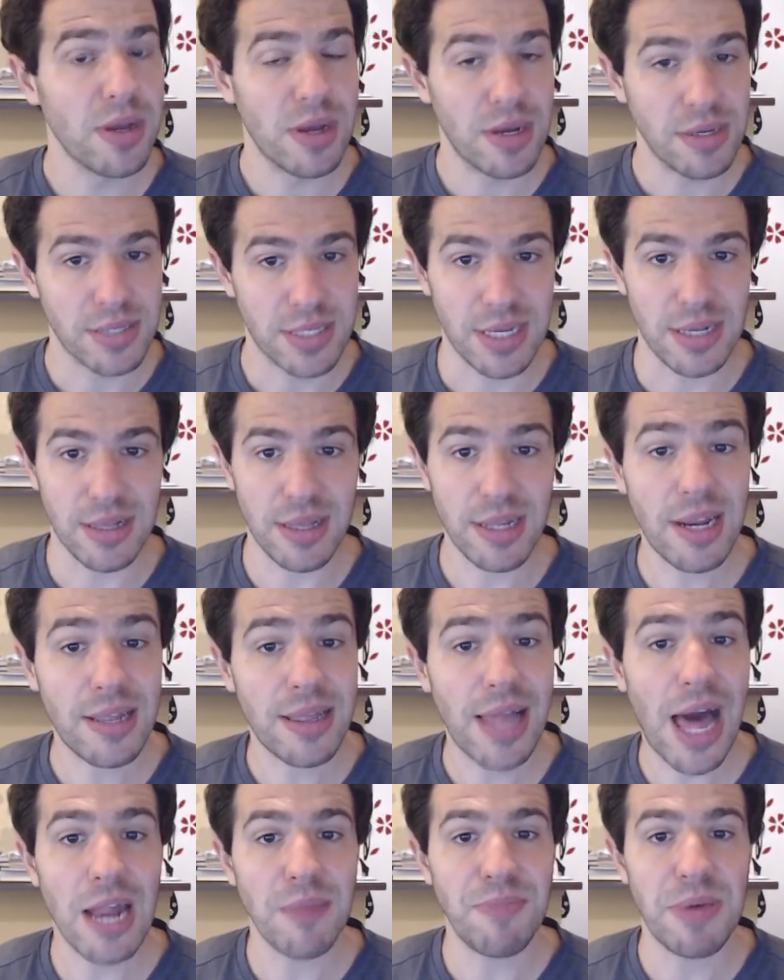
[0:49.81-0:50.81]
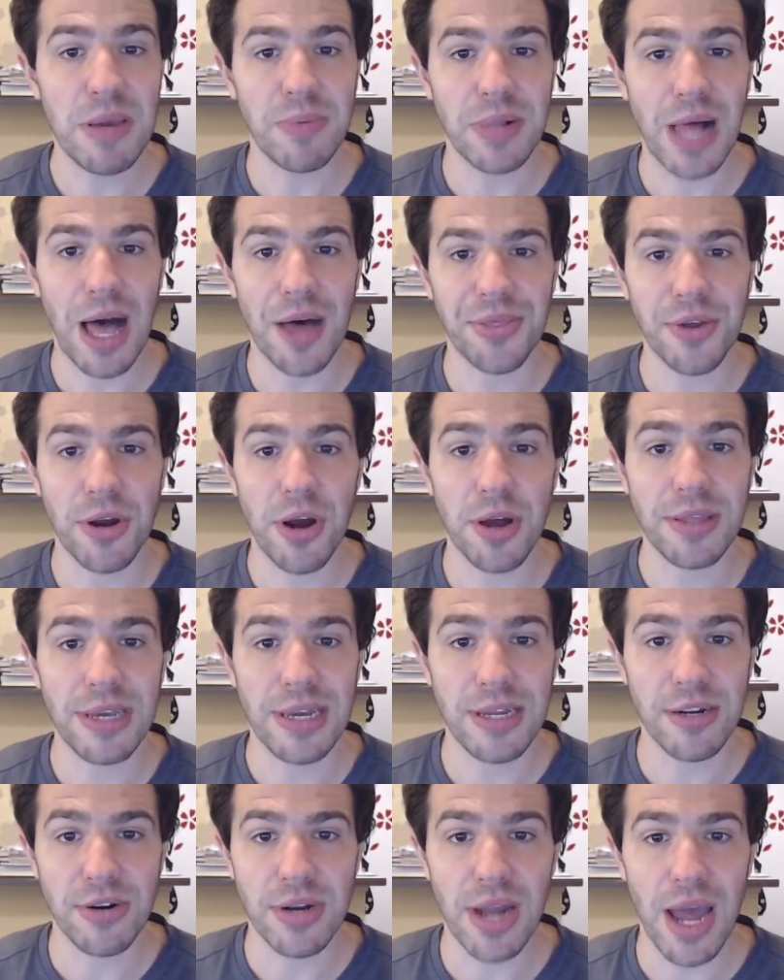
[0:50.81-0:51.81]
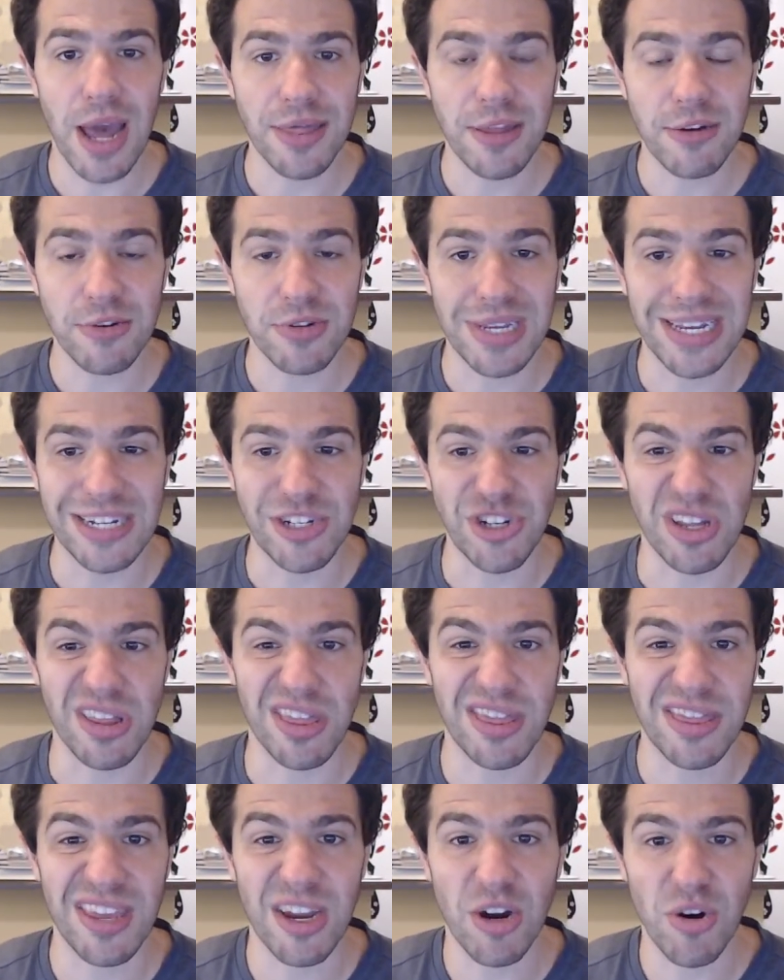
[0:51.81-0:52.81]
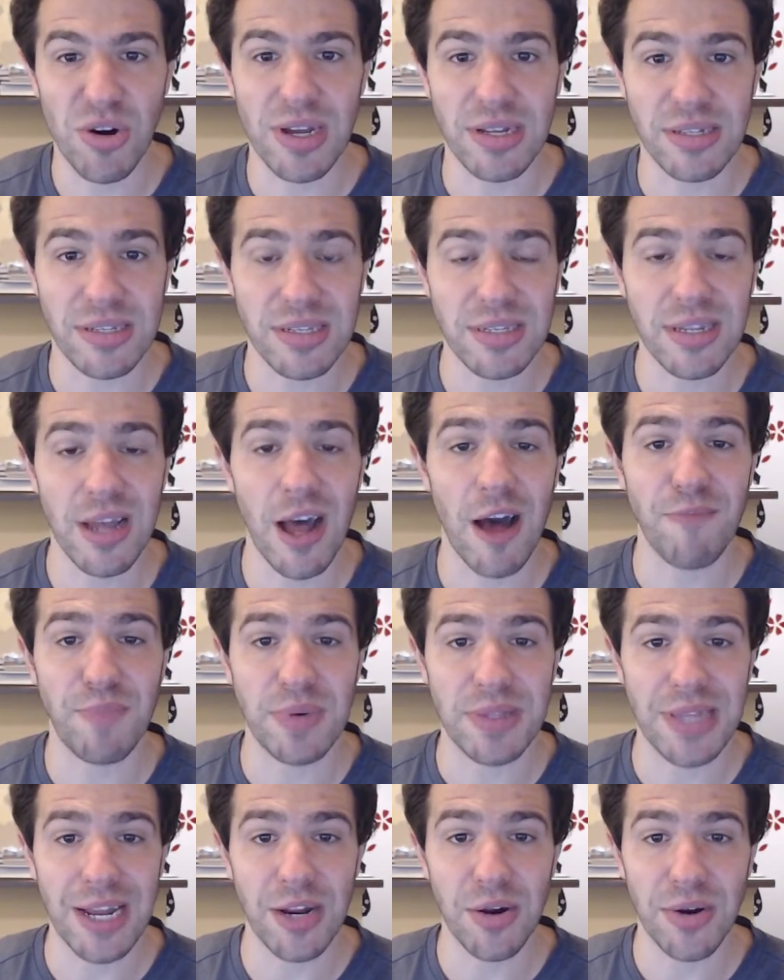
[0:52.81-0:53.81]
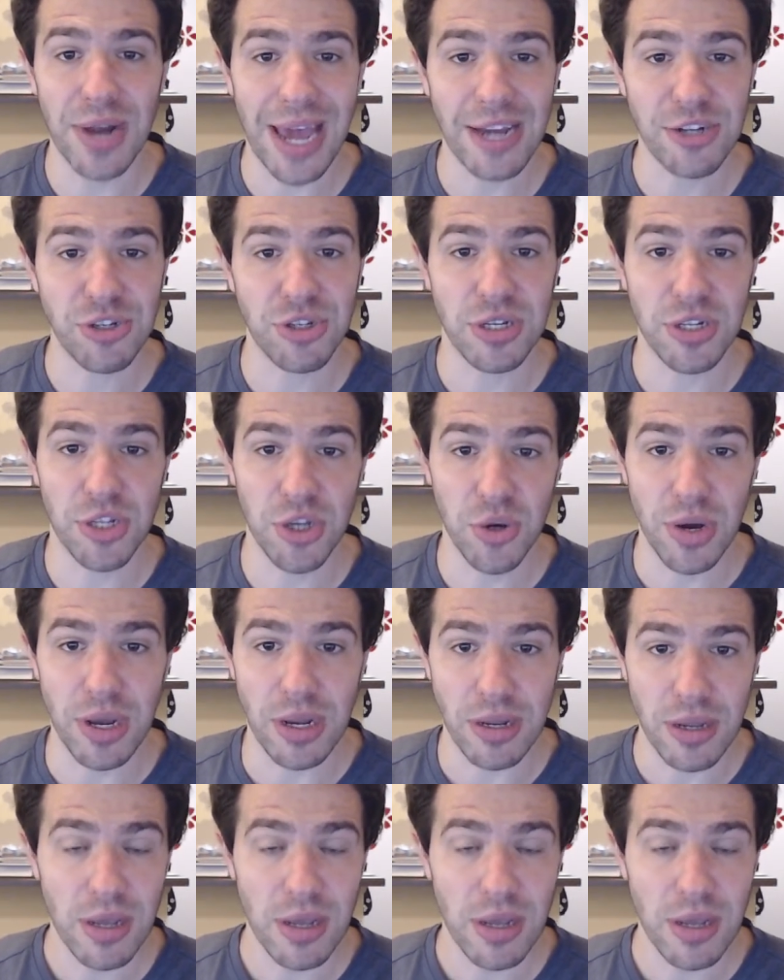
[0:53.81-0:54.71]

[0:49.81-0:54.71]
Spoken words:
See a lot of people out there on the internet, they're teaching theory and stuff, but they don't actually do it.